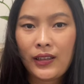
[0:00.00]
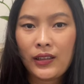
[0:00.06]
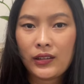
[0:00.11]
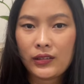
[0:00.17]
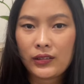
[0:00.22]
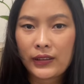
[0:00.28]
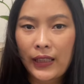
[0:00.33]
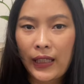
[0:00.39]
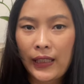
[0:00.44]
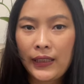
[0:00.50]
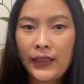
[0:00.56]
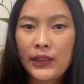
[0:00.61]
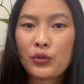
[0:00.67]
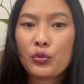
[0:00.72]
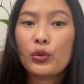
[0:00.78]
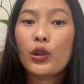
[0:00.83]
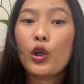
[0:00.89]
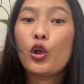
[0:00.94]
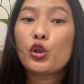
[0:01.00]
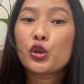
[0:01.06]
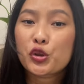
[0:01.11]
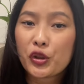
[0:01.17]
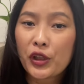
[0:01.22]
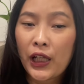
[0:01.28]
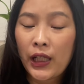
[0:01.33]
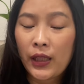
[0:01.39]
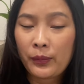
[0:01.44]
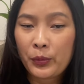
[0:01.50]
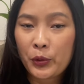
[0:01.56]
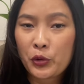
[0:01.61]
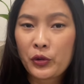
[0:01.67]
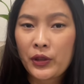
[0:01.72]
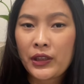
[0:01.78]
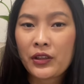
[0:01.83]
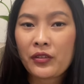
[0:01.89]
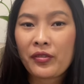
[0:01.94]
Okay, it will also help you
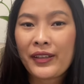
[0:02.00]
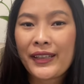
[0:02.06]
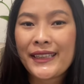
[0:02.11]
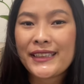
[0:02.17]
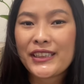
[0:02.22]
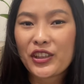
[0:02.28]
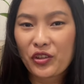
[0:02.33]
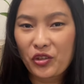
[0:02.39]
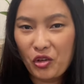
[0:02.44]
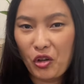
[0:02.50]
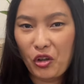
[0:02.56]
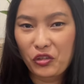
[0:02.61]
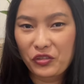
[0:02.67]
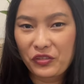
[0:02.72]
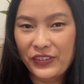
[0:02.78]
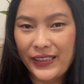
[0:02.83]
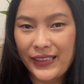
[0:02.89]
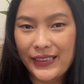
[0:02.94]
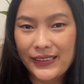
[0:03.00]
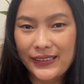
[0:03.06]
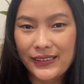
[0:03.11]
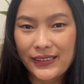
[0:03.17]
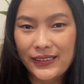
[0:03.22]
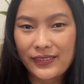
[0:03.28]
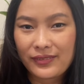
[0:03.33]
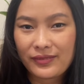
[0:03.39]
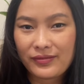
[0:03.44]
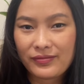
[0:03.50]
to increase your confidence.